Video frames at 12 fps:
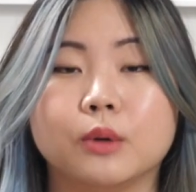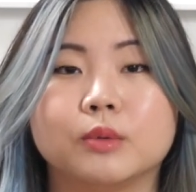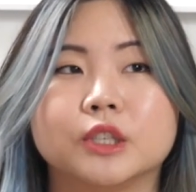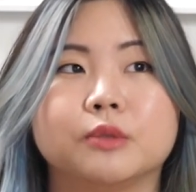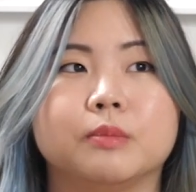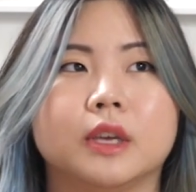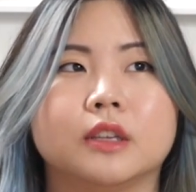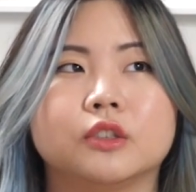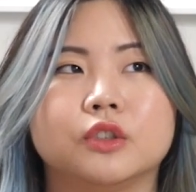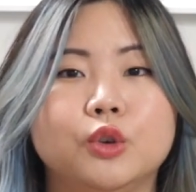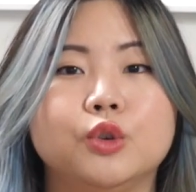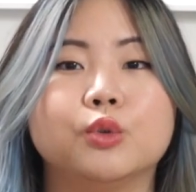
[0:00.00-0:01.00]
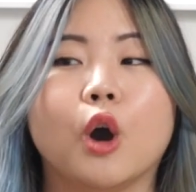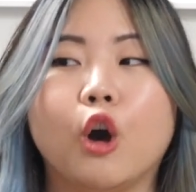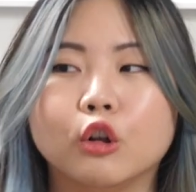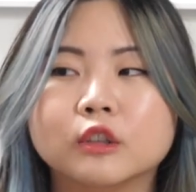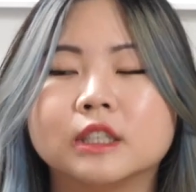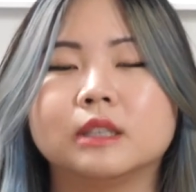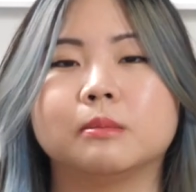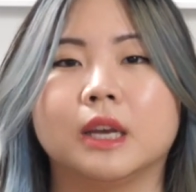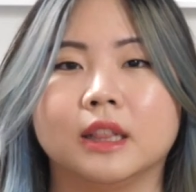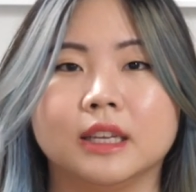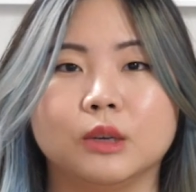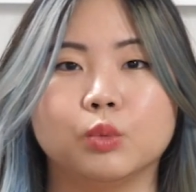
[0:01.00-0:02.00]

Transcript: which means you ultimately